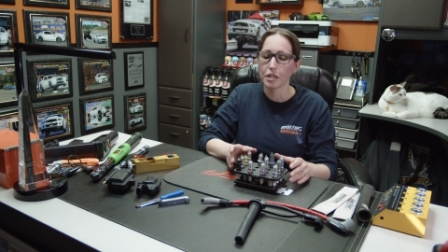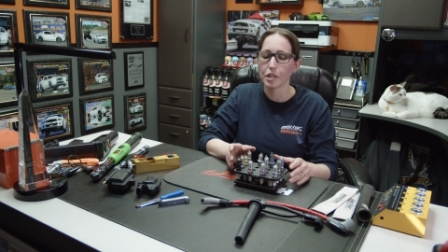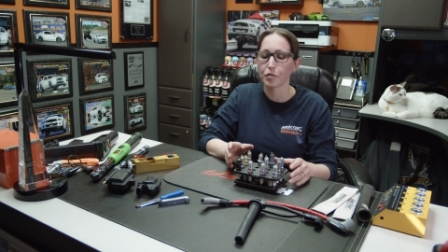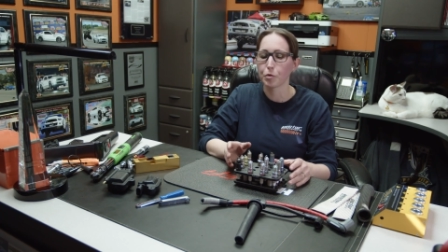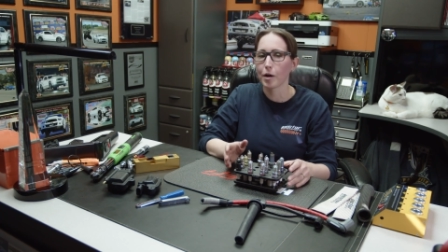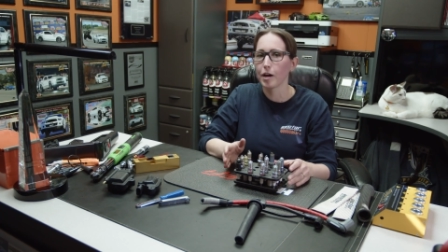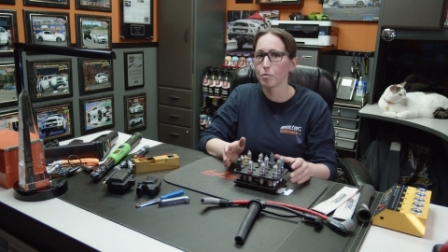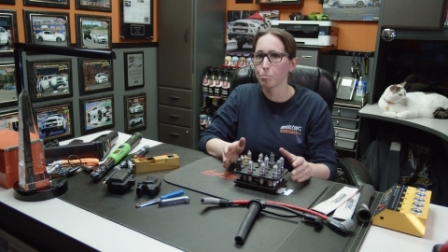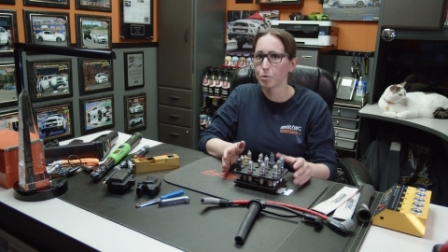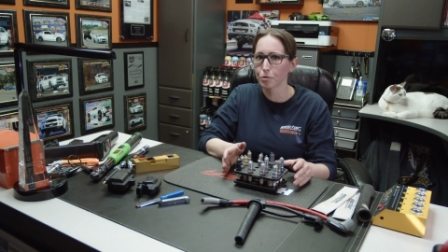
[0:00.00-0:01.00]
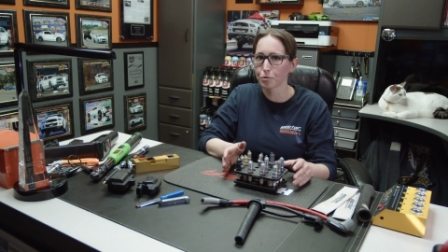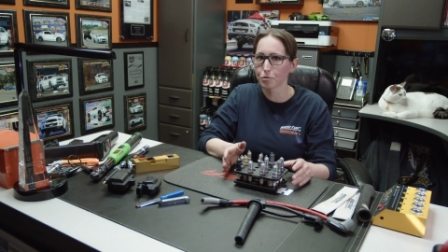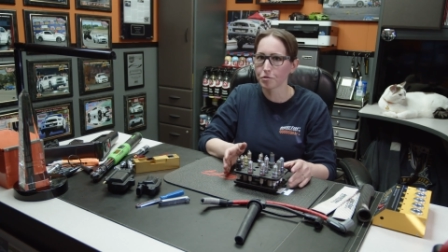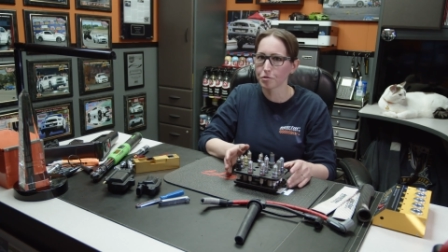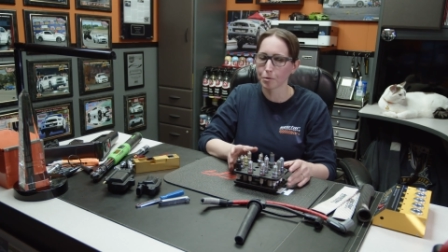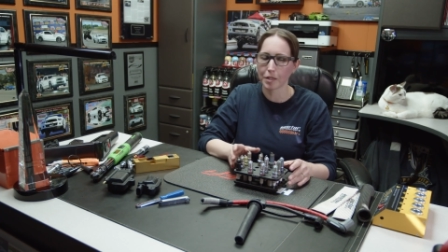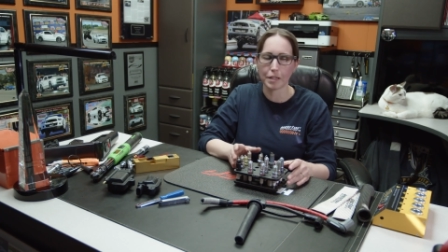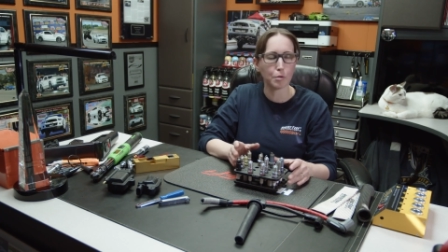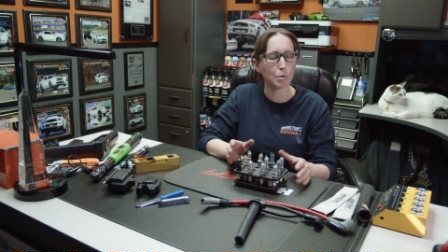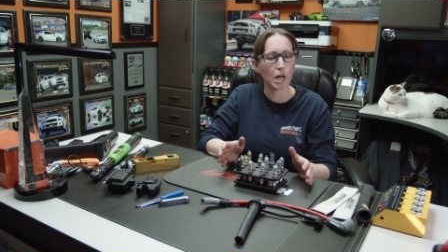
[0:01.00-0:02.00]
if you add boost or
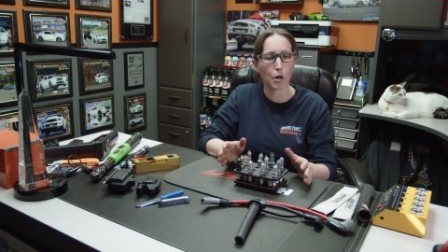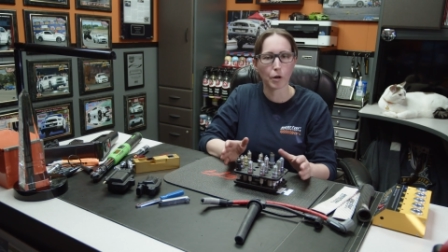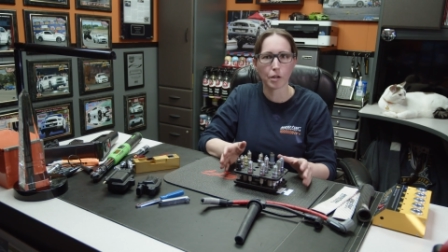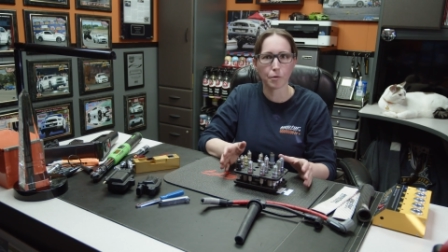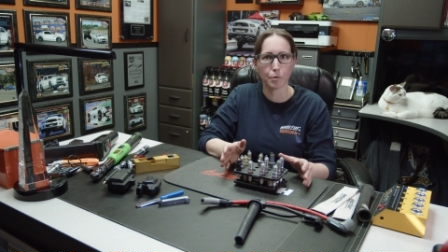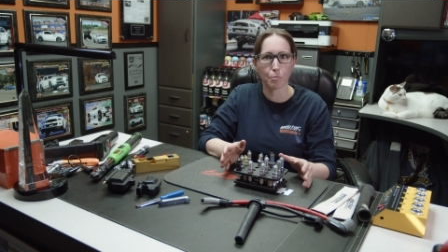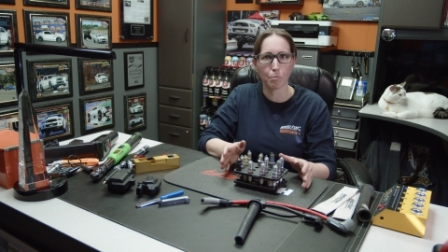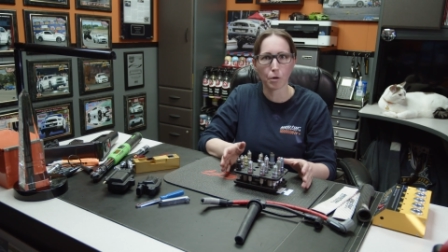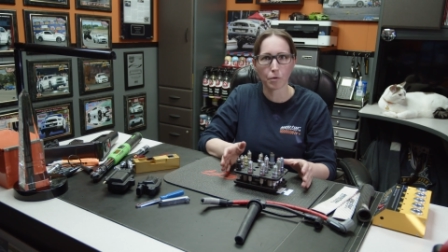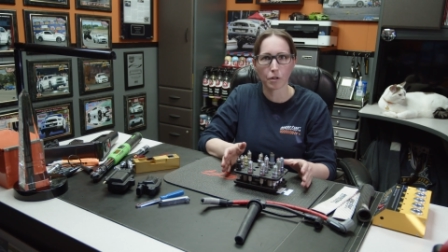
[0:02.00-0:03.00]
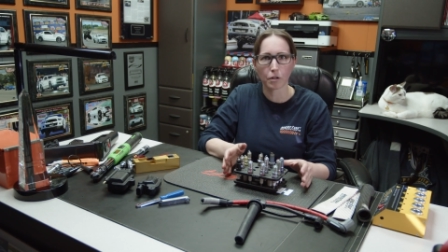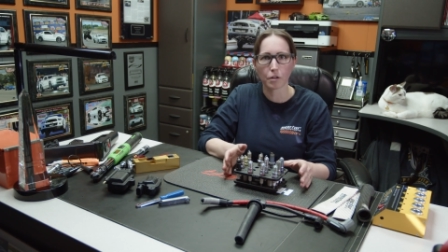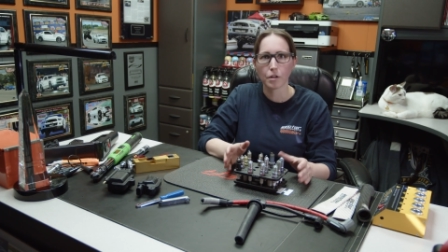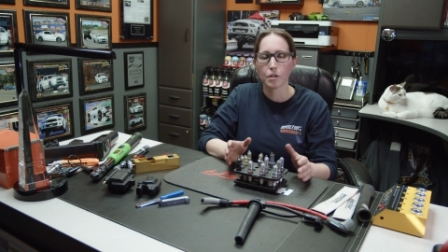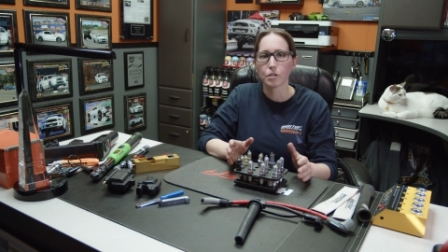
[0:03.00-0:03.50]
any power adder to a motor,